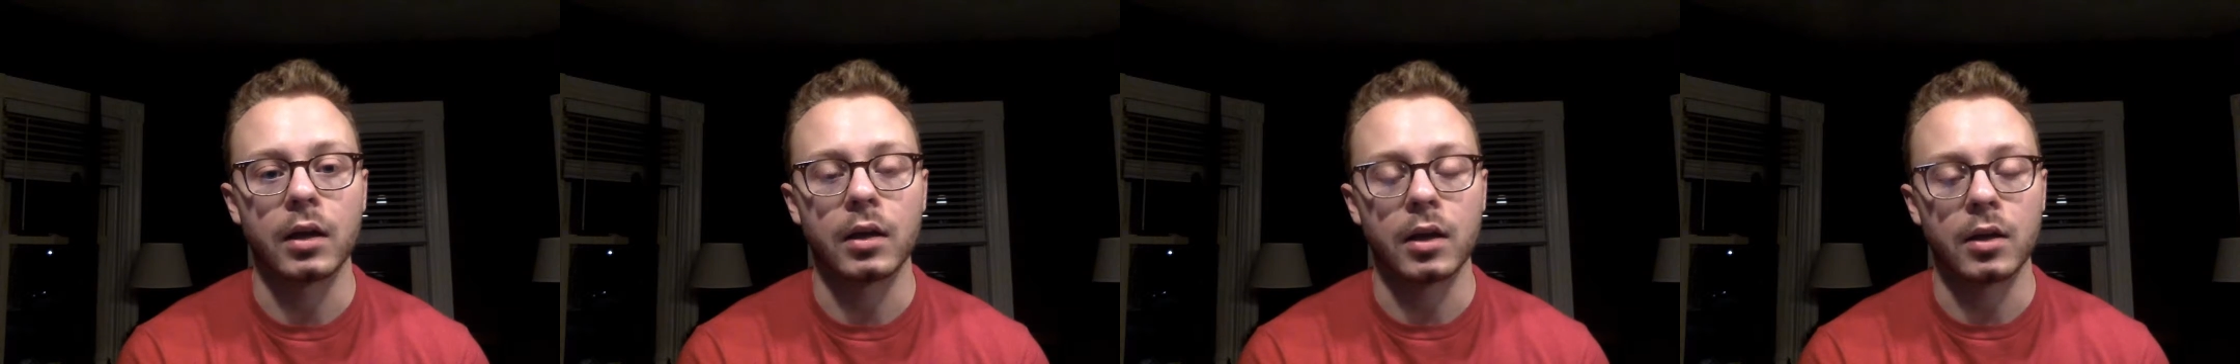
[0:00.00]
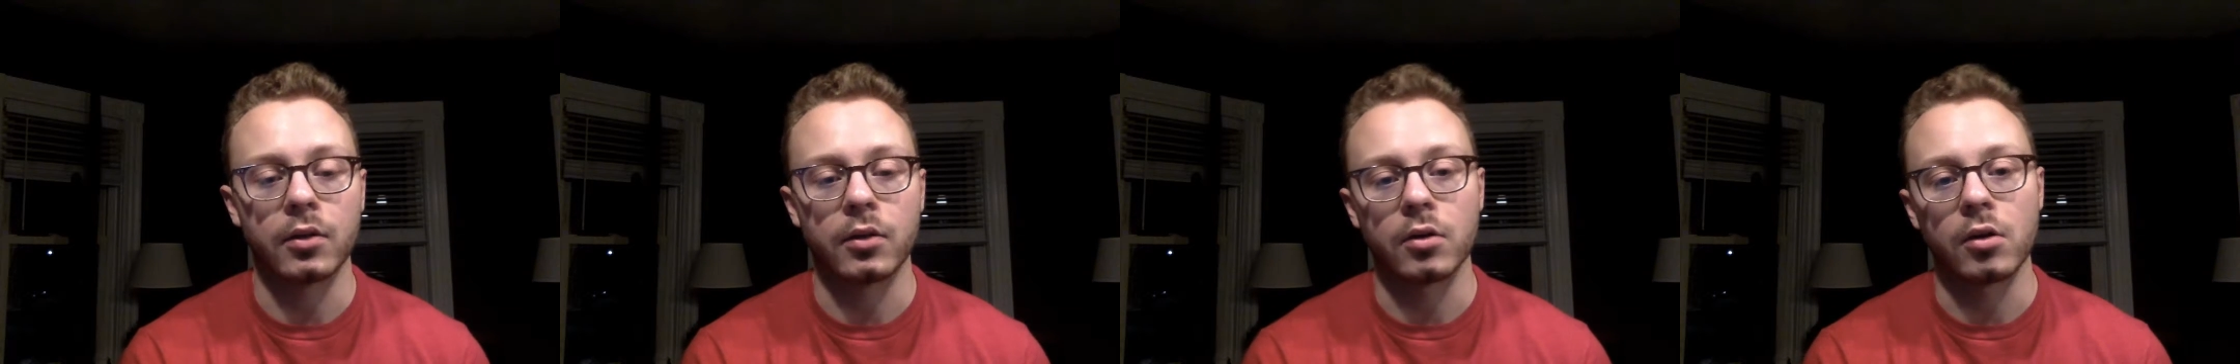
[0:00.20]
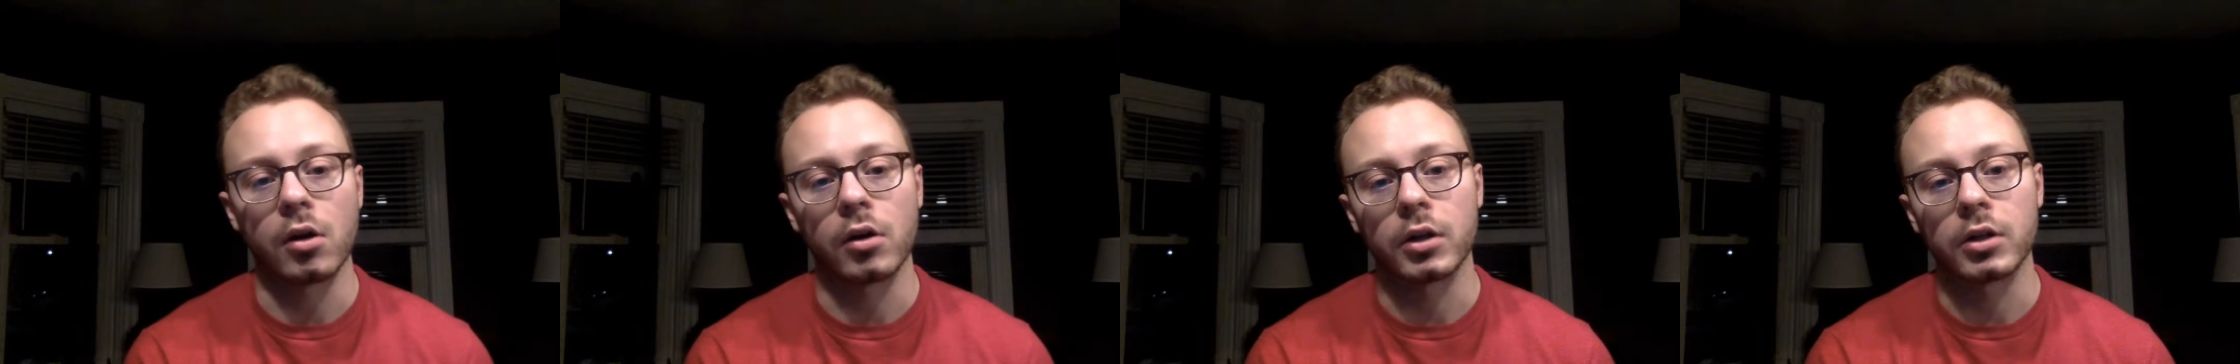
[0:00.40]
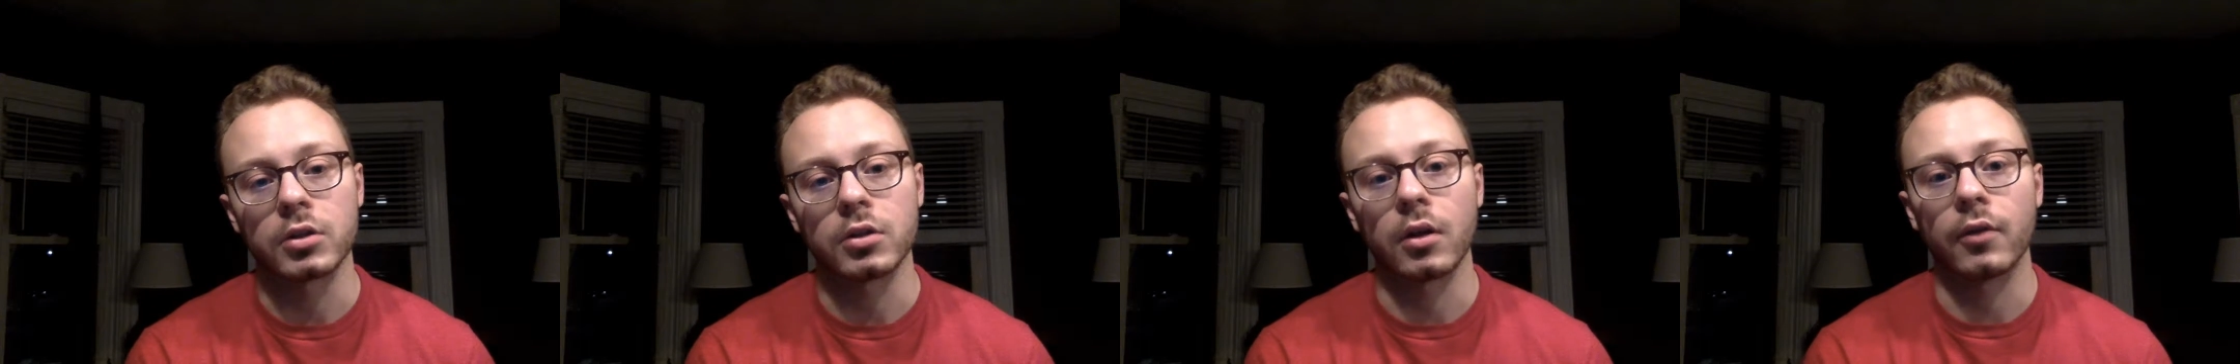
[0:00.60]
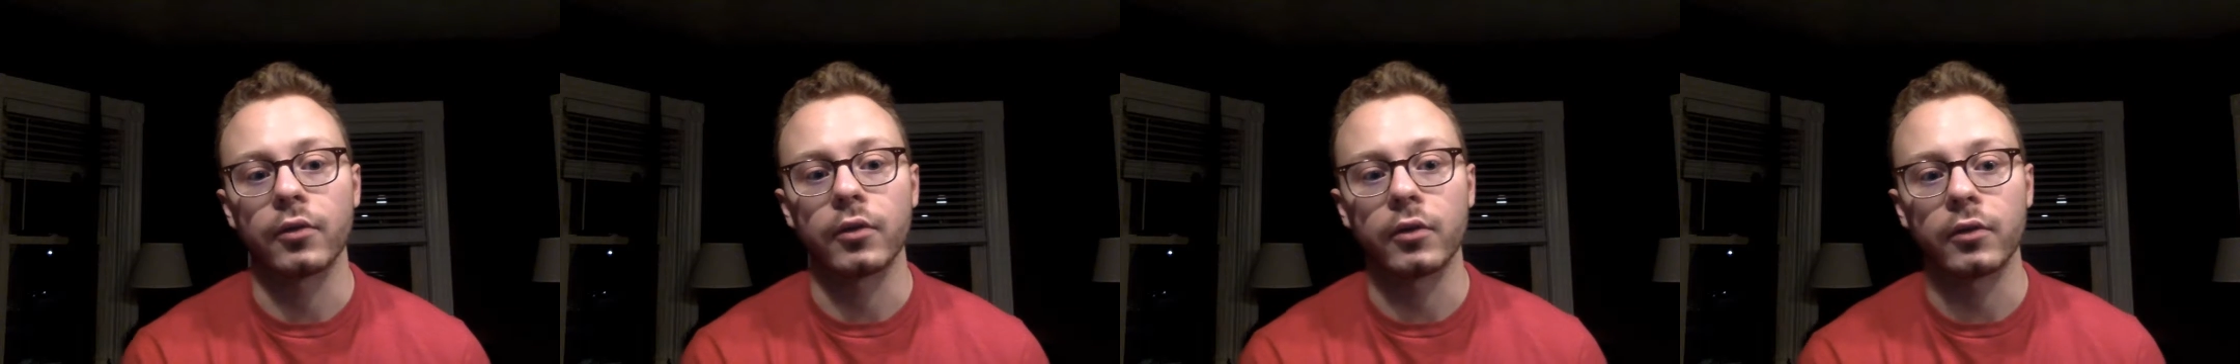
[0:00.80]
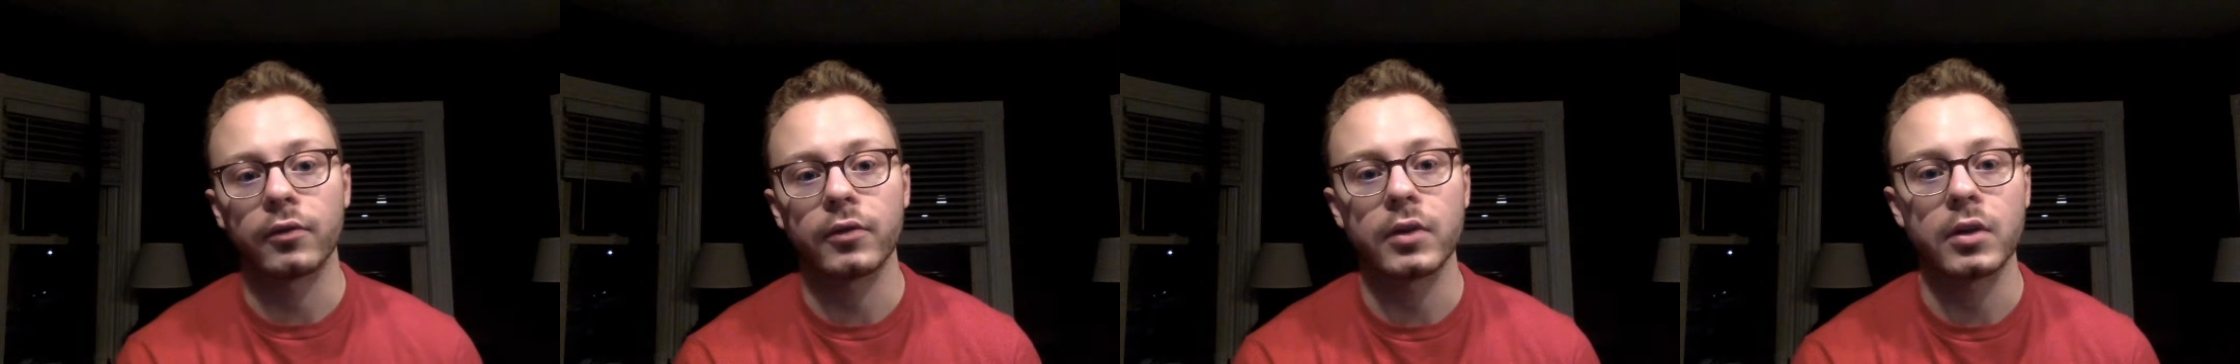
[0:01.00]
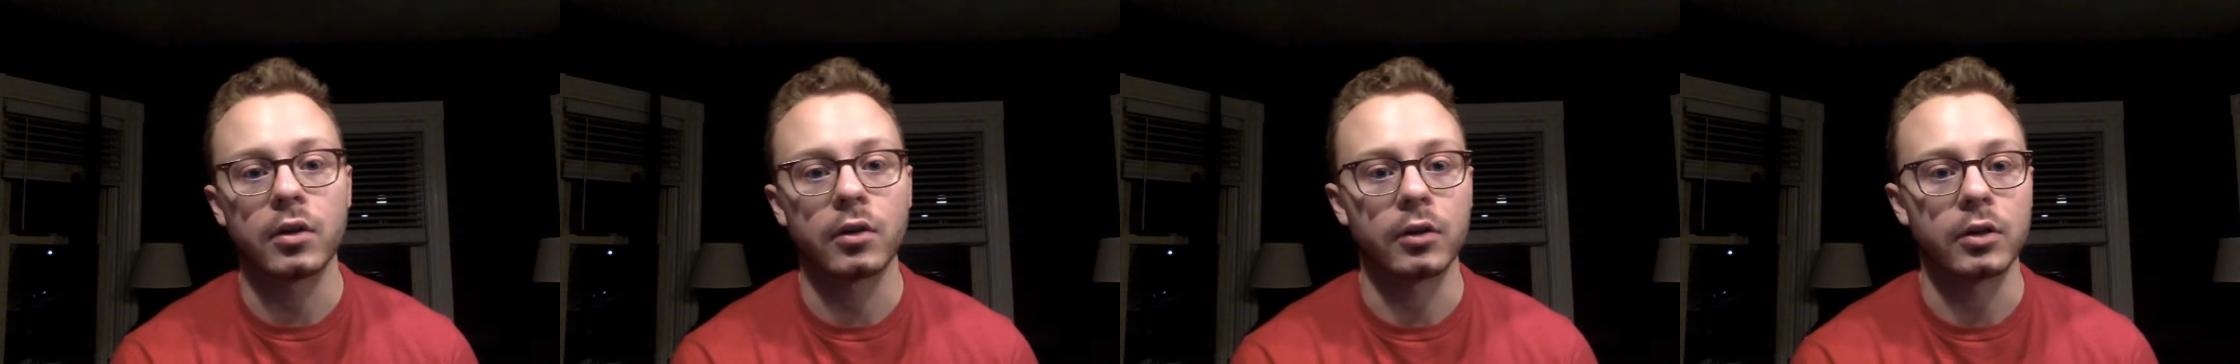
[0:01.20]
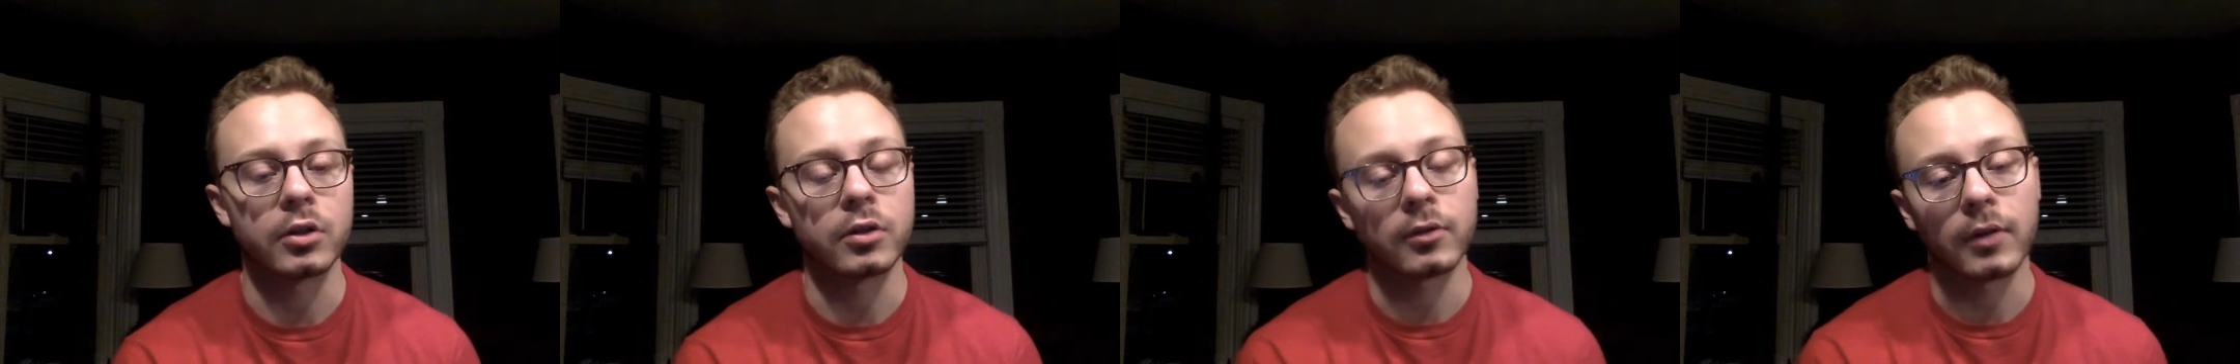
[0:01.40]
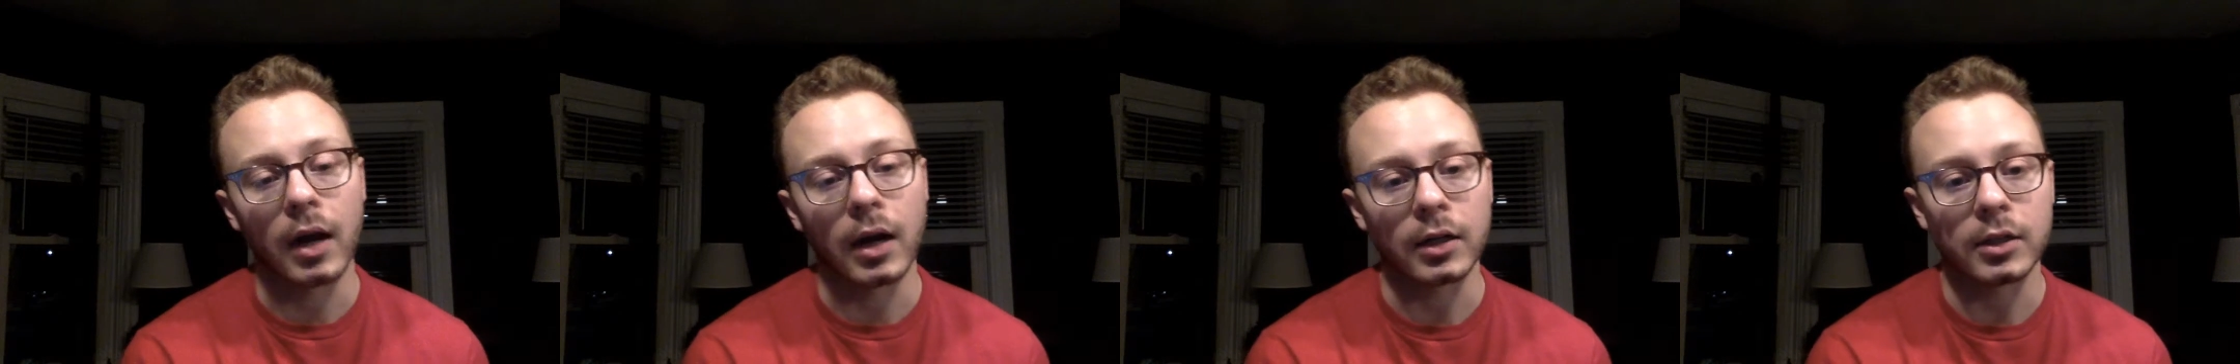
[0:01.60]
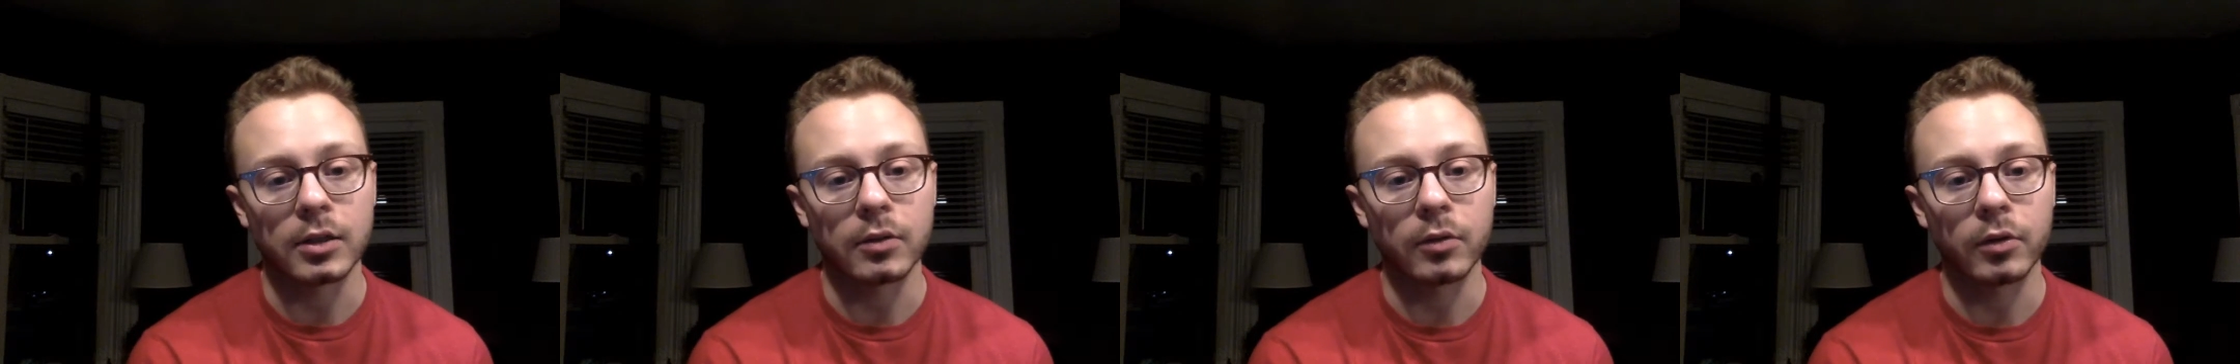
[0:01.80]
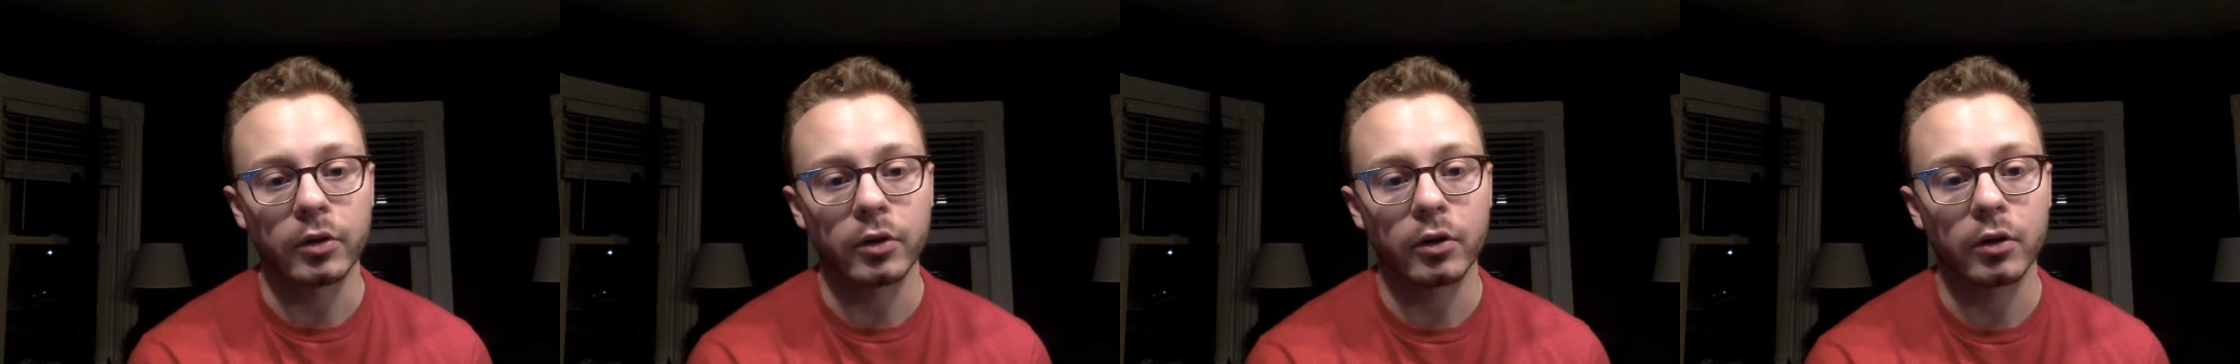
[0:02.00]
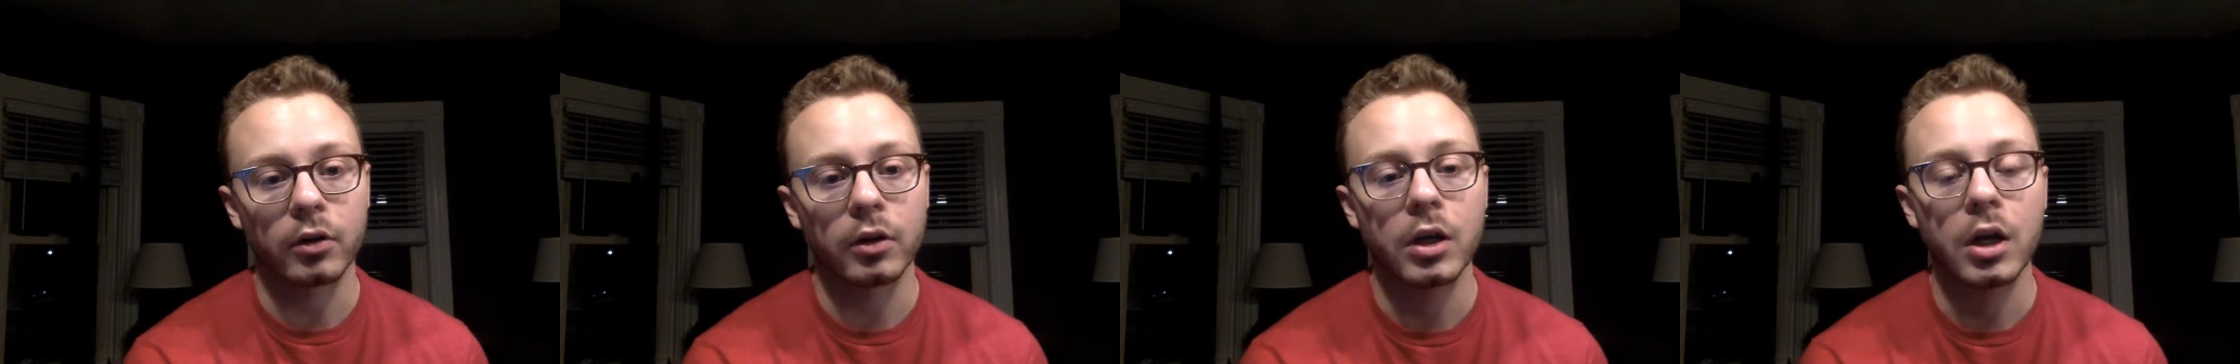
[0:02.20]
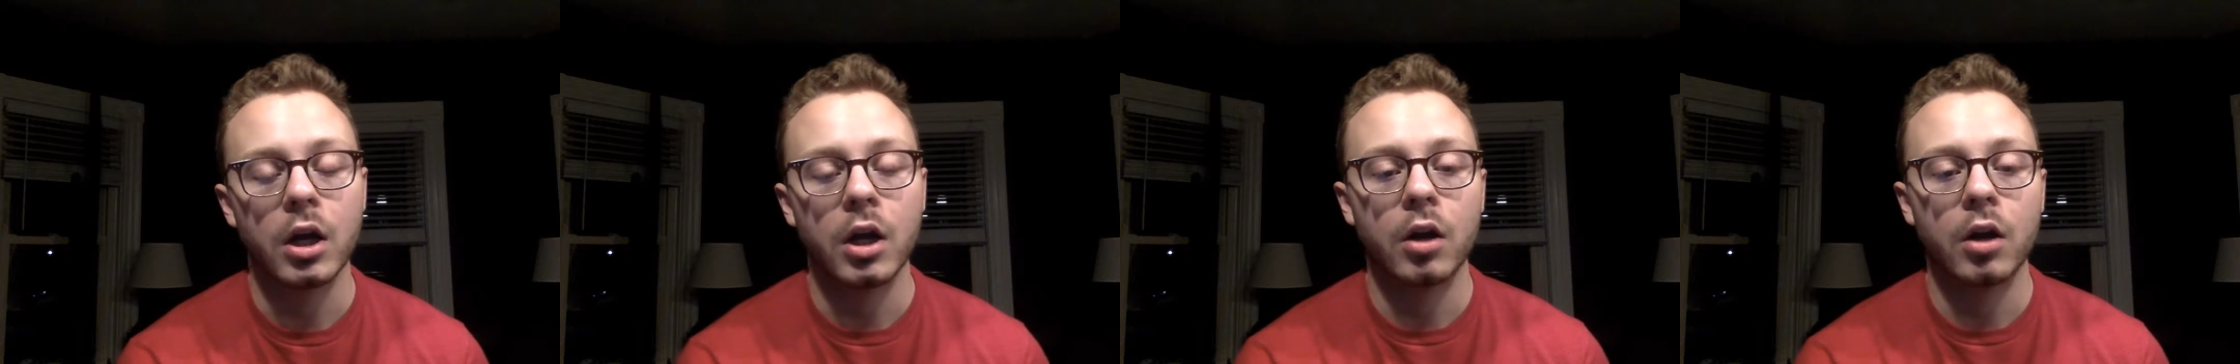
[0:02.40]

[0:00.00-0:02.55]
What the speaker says: get the audience off their feet or interacting with her,